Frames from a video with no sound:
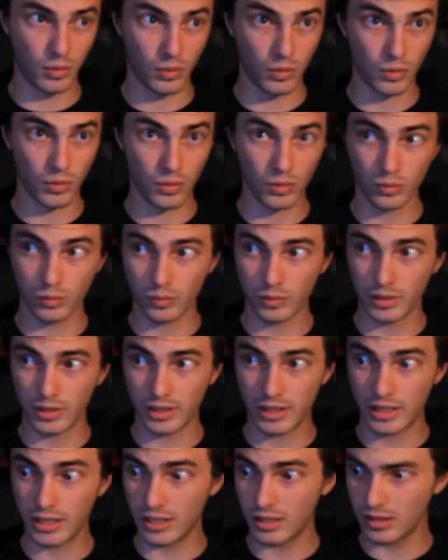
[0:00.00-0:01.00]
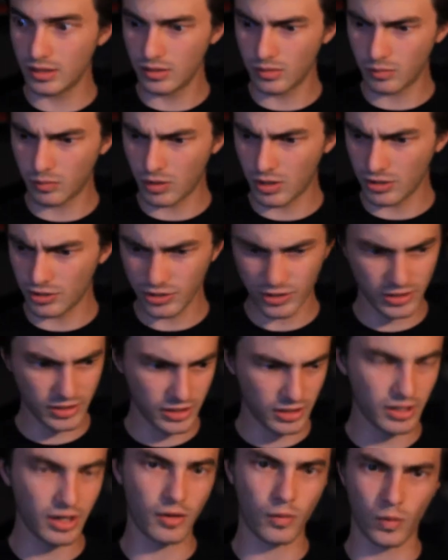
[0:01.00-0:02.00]
Oregon?
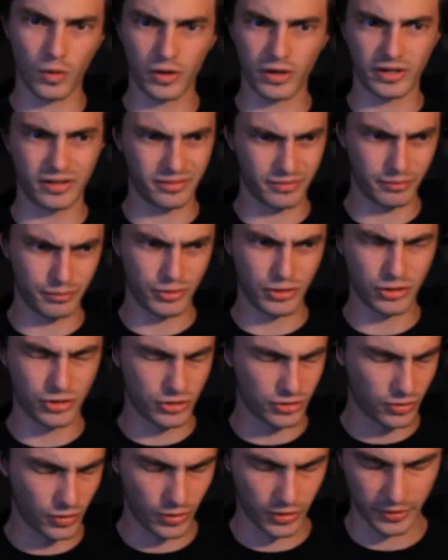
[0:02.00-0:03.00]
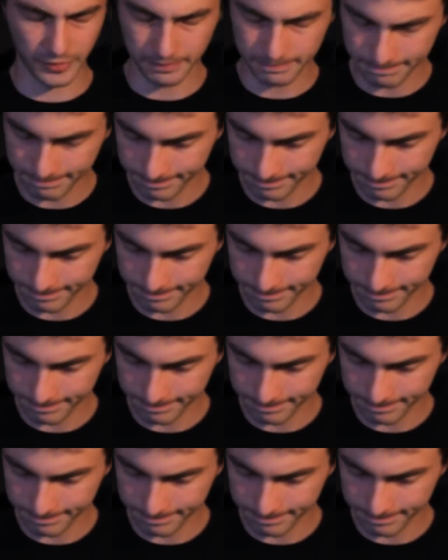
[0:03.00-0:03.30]
Washington? Oregon. Pretty sure it's Oregon.